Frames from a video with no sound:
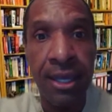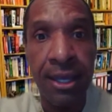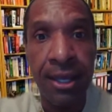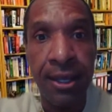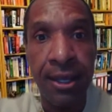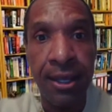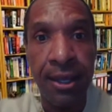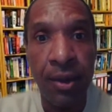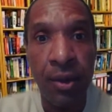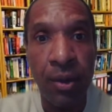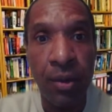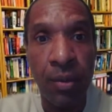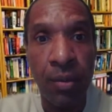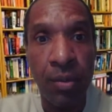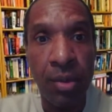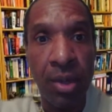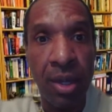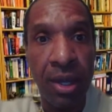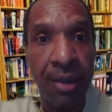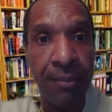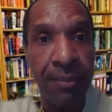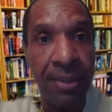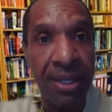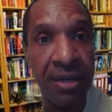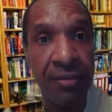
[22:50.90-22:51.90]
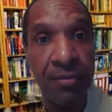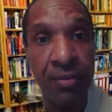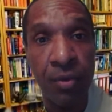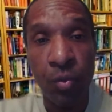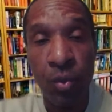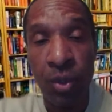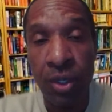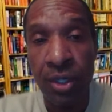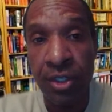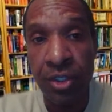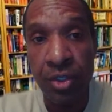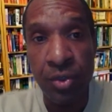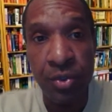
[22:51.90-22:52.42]
I mean, if you
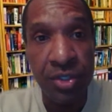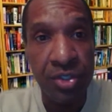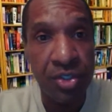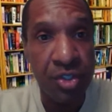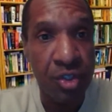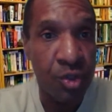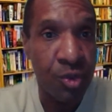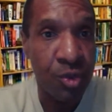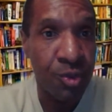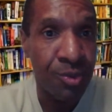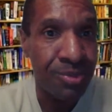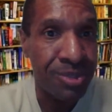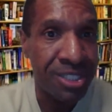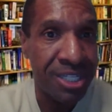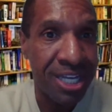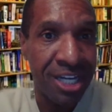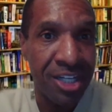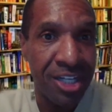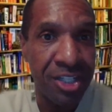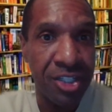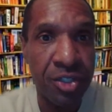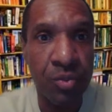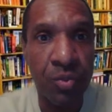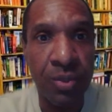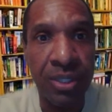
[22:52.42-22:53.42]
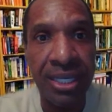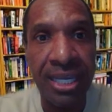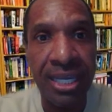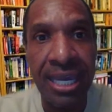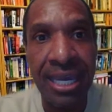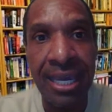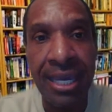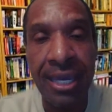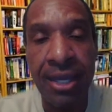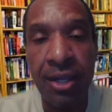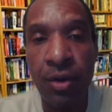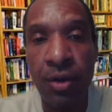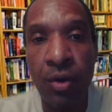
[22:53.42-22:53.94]
want to do a Zoom session, we
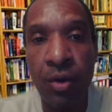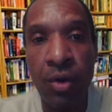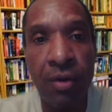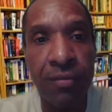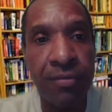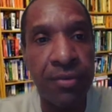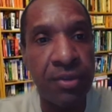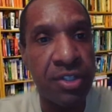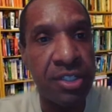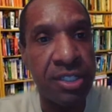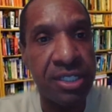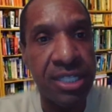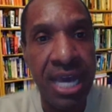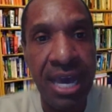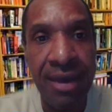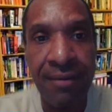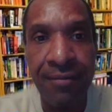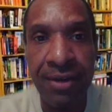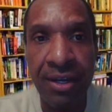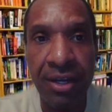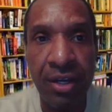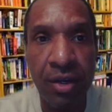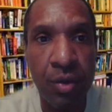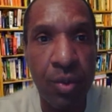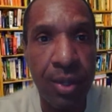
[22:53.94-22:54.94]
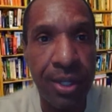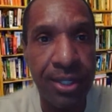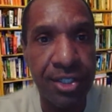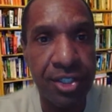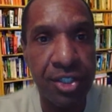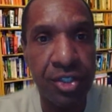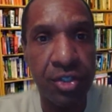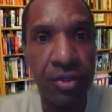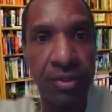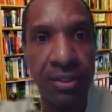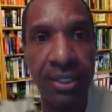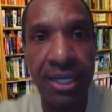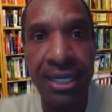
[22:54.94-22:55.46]
can, or if you just have a
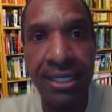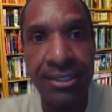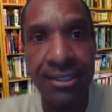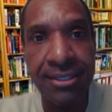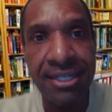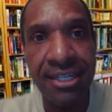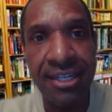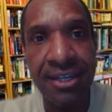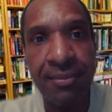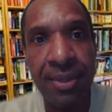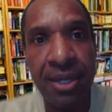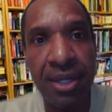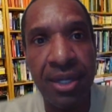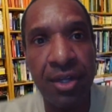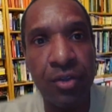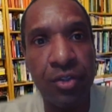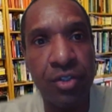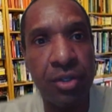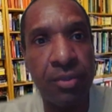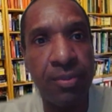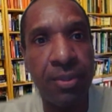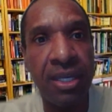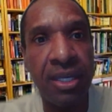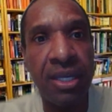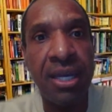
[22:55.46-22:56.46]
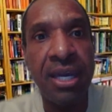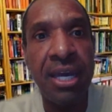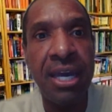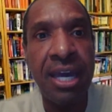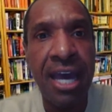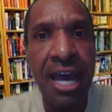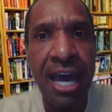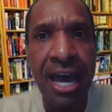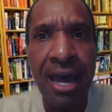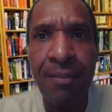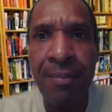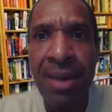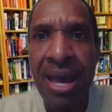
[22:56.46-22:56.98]
question you'd like to email to me,
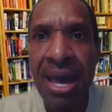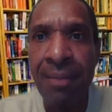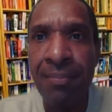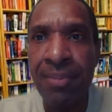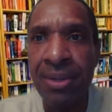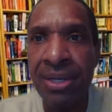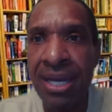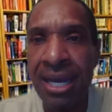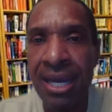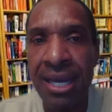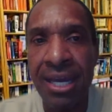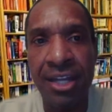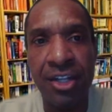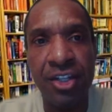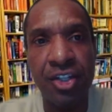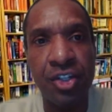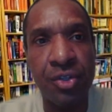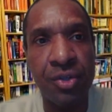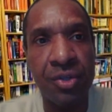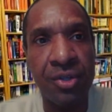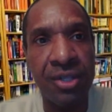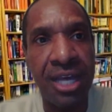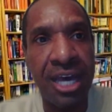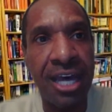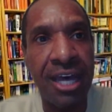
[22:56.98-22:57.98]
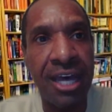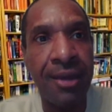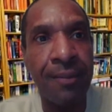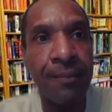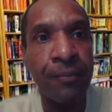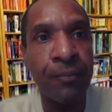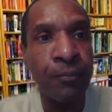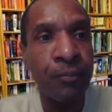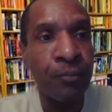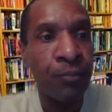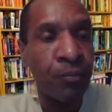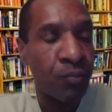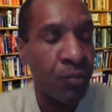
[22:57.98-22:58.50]
I'm happy to answer that.
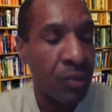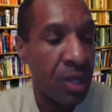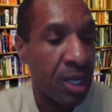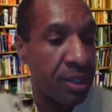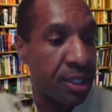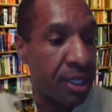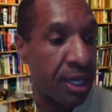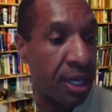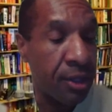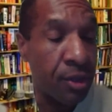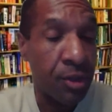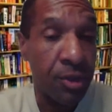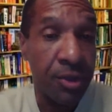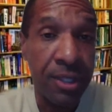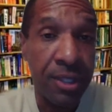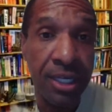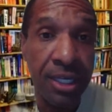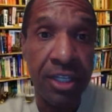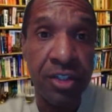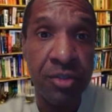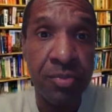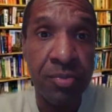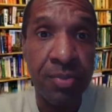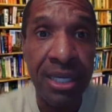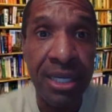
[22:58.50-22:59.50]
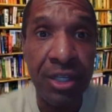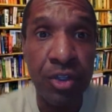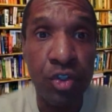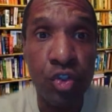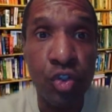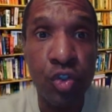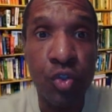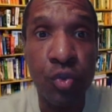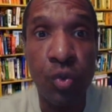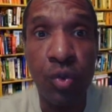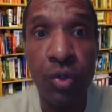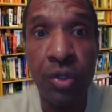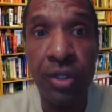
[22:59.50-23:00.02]
The other thing is, make
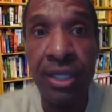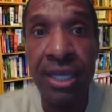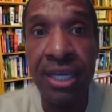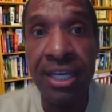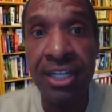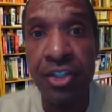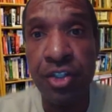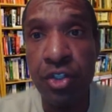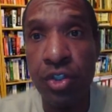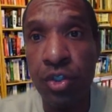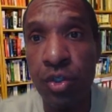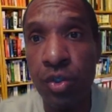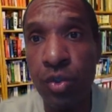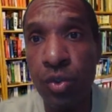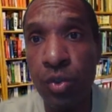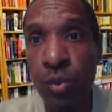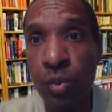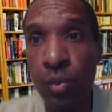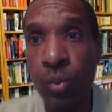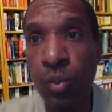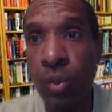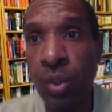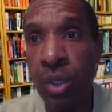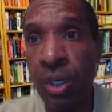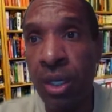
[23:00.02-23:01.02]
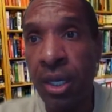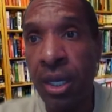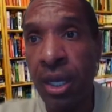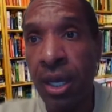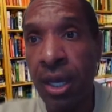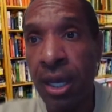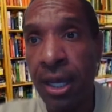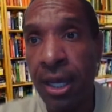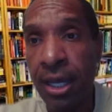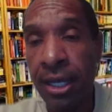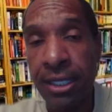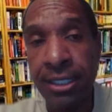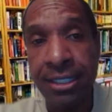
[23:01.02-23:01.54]
sure that you
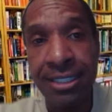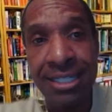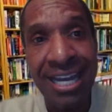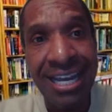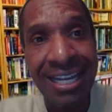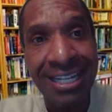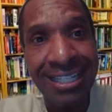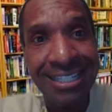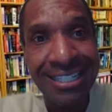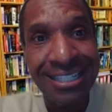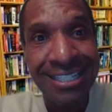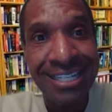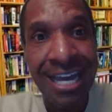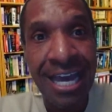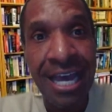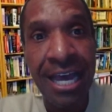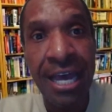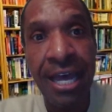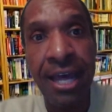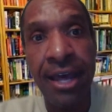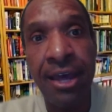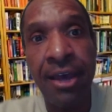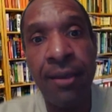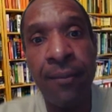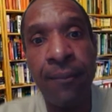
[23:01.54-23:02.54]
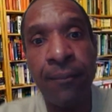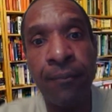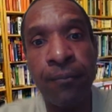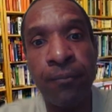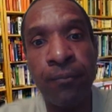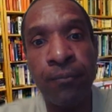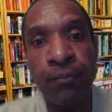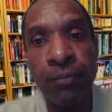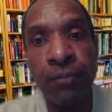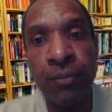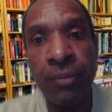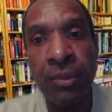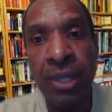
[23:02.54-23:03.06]
take time
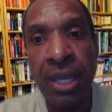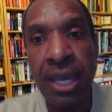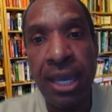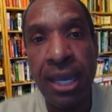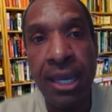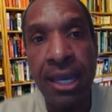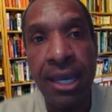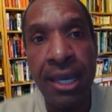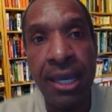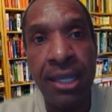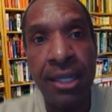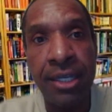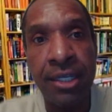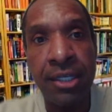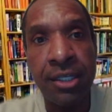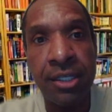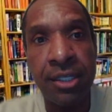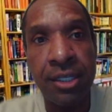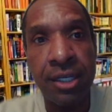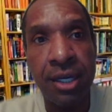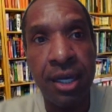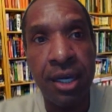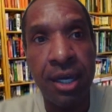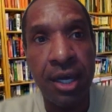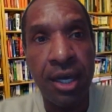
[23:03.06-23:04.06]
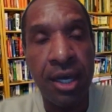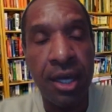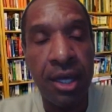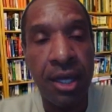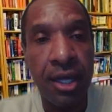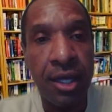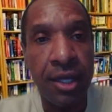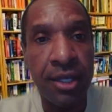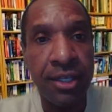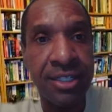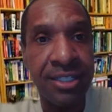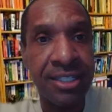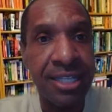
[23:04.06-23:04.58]
and
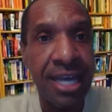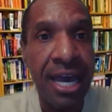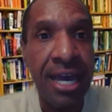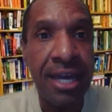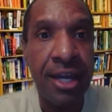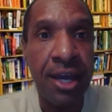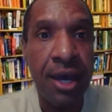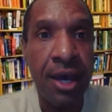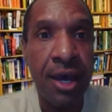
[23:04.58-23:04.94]
sign